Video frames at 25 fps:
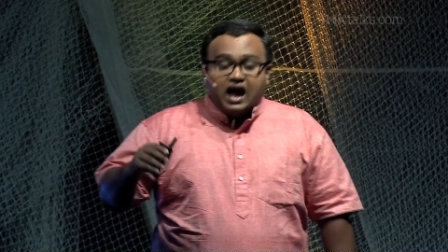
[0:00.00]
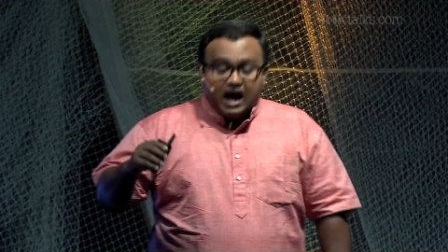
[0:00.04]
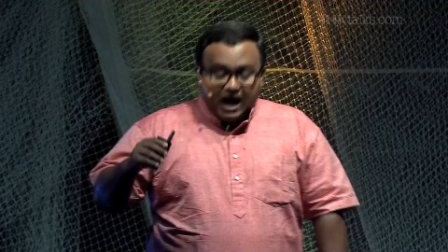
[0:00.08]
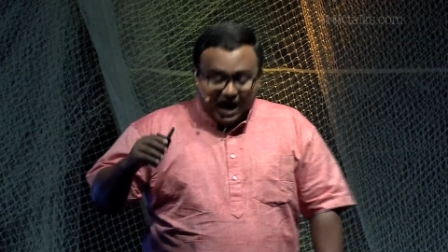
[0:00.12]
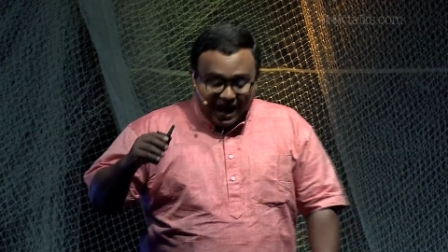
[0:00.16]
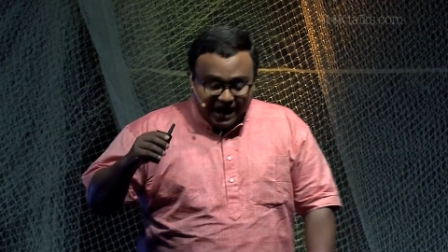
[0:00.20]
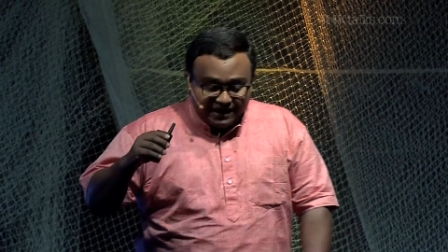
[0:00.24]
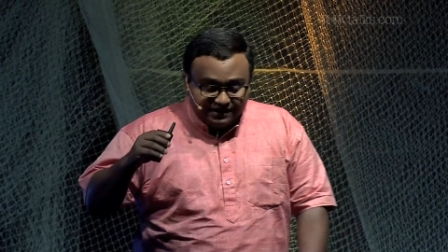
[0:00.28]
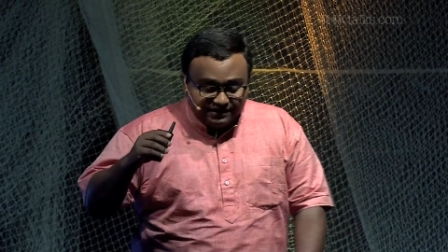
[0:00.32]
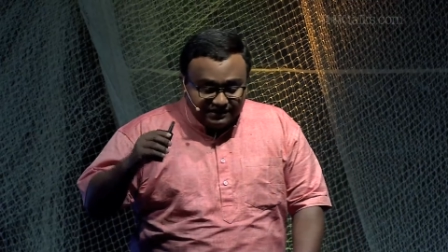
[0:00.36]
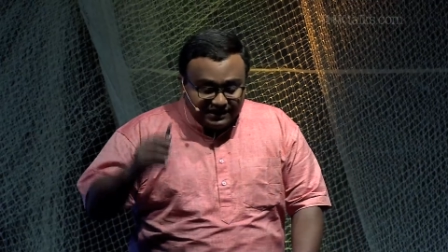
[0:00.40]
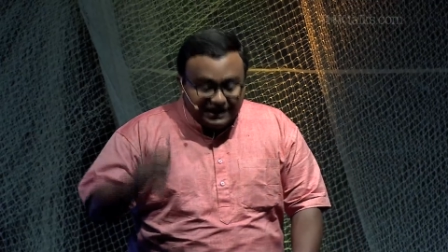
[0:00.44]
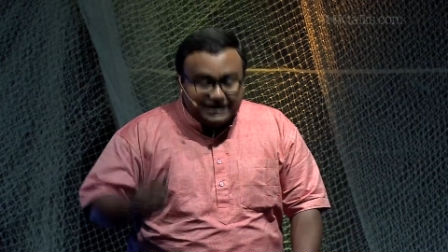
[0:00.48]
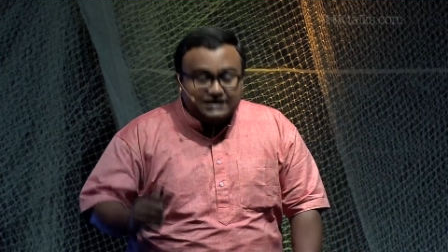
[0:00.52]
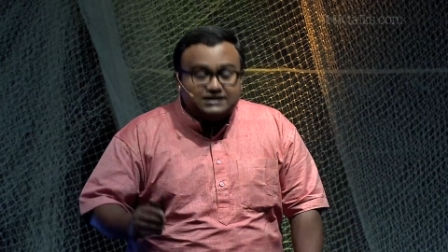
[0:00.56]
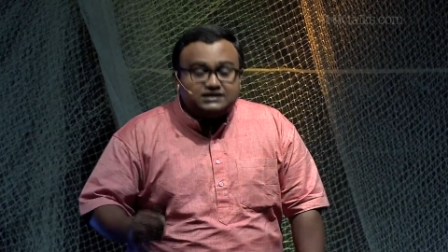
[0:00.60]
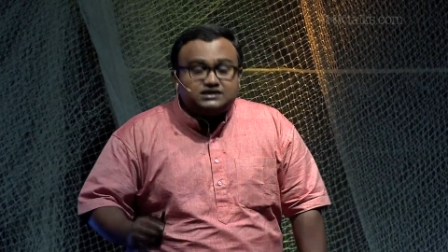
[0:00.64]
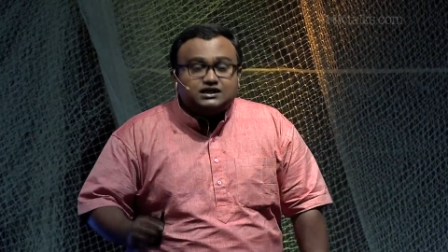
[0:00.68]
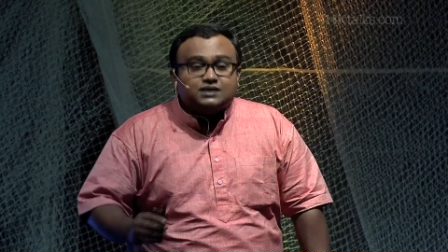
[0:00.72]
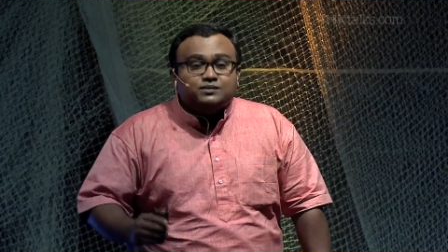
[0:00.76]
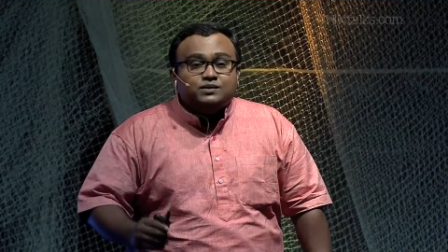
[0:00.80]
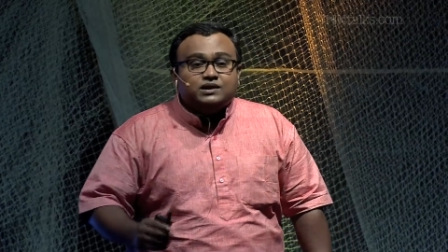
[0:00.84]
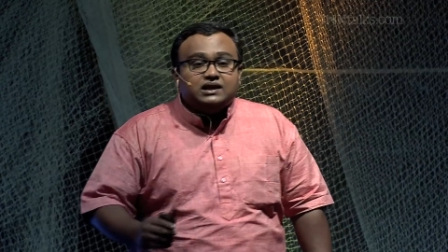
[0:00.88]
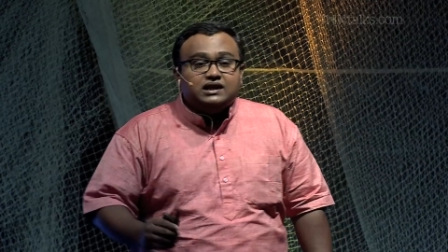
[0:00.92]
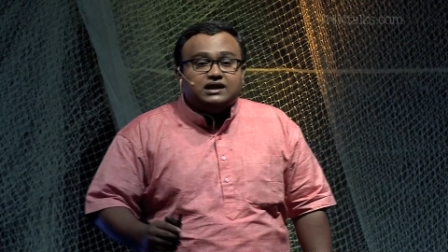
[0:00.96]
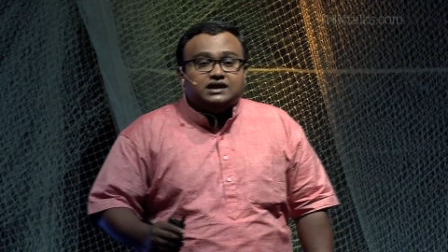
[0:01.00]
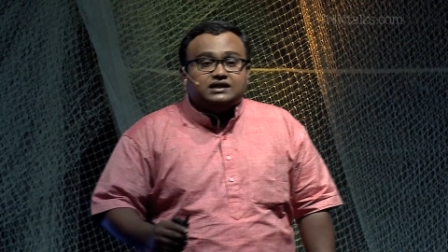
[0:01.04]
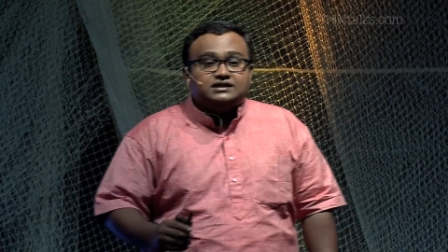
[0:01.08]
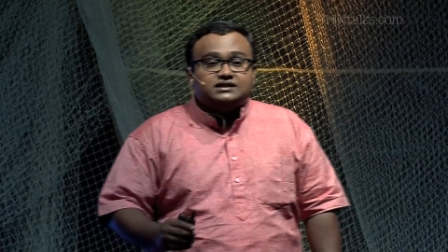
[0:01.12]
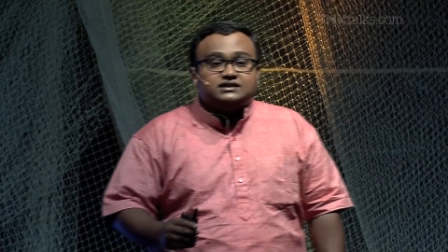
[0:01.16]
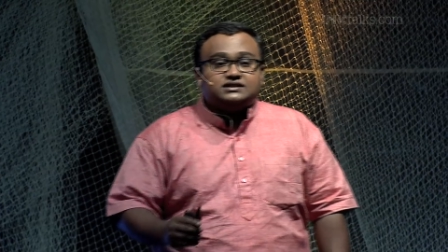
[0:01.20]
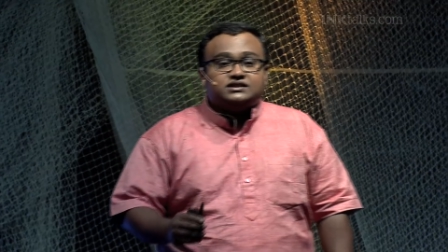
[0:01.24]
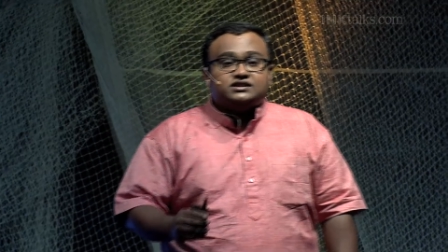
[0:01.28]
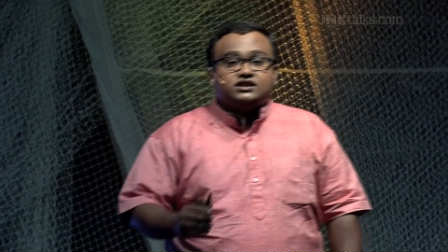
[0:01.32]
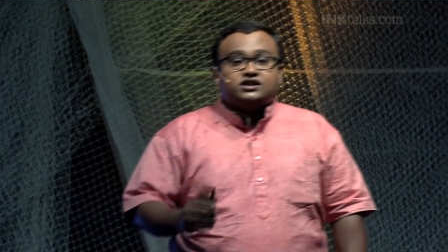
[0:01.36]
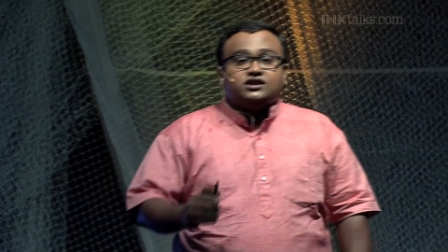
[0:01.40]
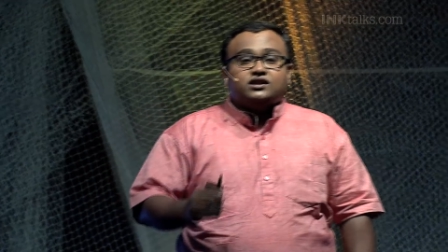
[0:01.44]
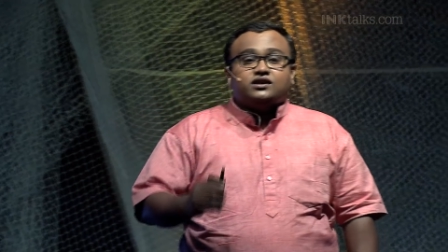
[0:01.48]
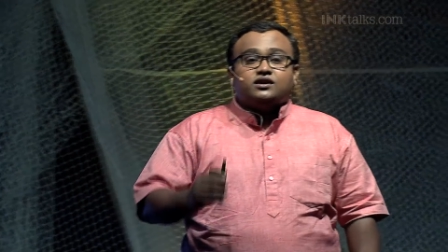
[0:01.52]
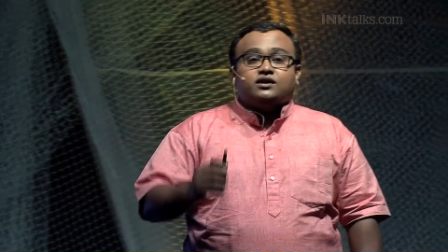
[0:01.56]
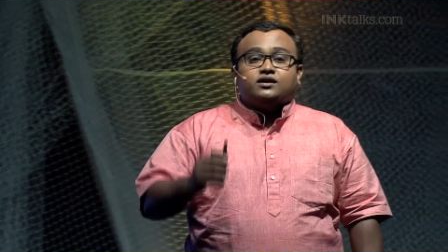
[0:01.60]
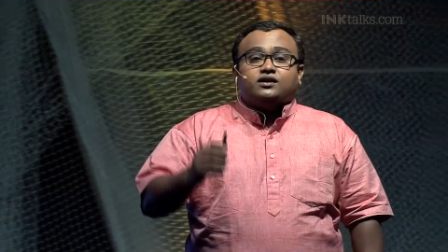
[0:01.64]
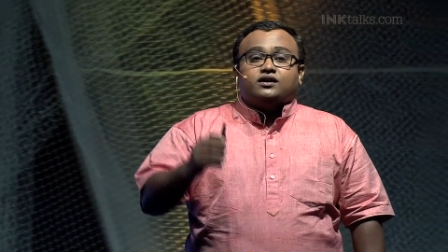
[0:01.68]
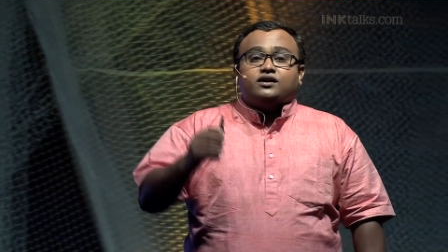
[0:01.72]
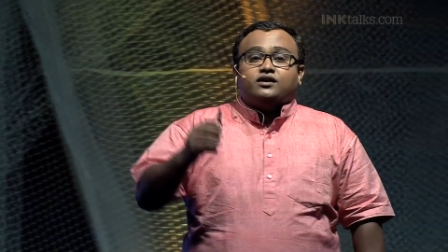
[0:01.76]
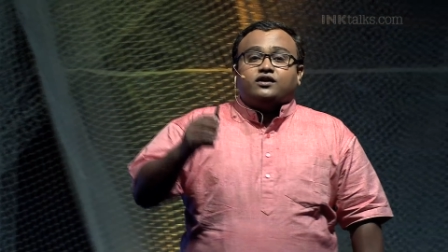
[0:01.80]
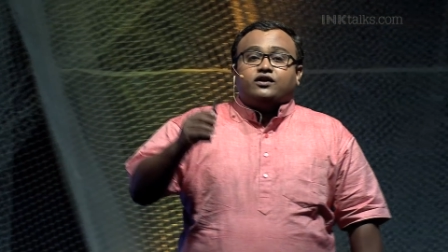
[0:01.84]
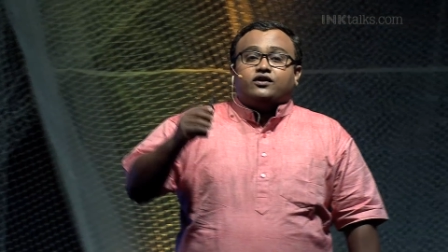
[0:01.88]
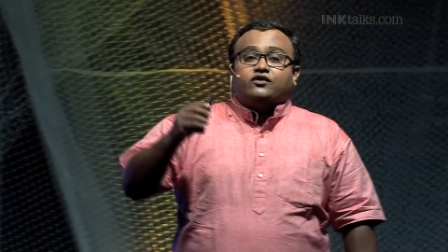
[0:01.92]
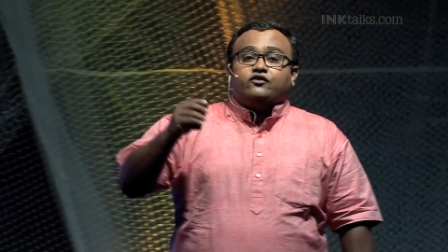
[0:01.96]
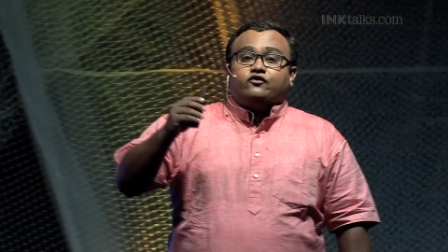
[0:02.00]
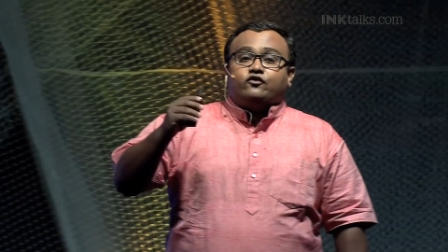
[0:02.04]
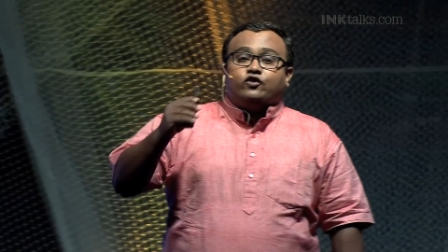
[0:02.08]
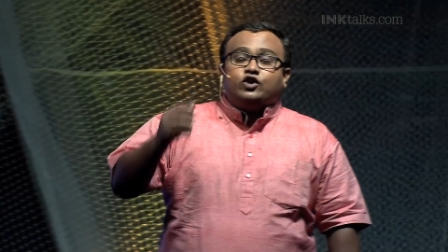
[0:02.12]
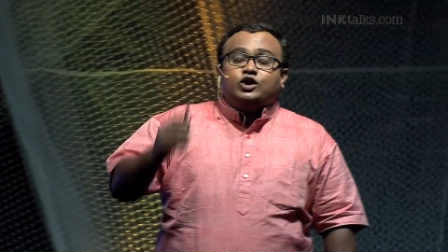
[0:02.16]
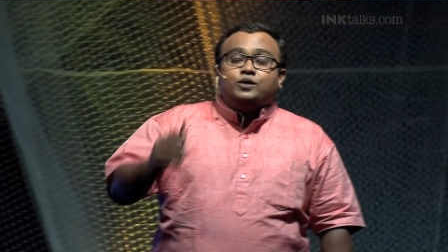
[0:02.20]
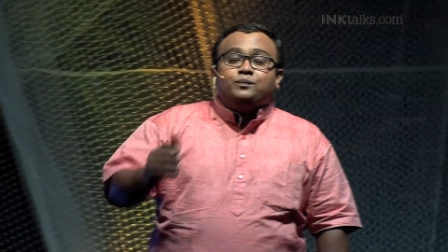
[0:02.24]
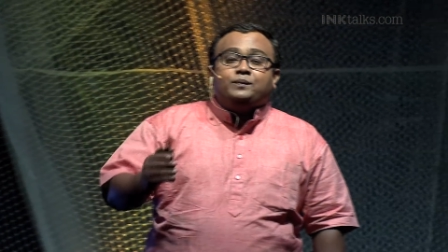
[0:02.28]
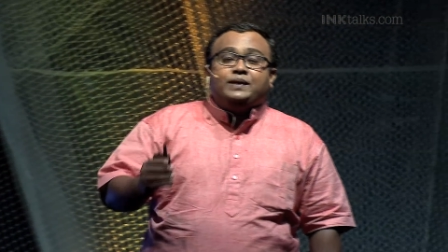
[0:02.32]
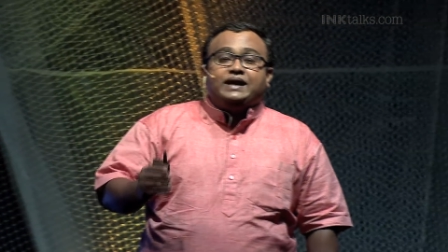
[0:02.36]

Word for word: and these stimulus would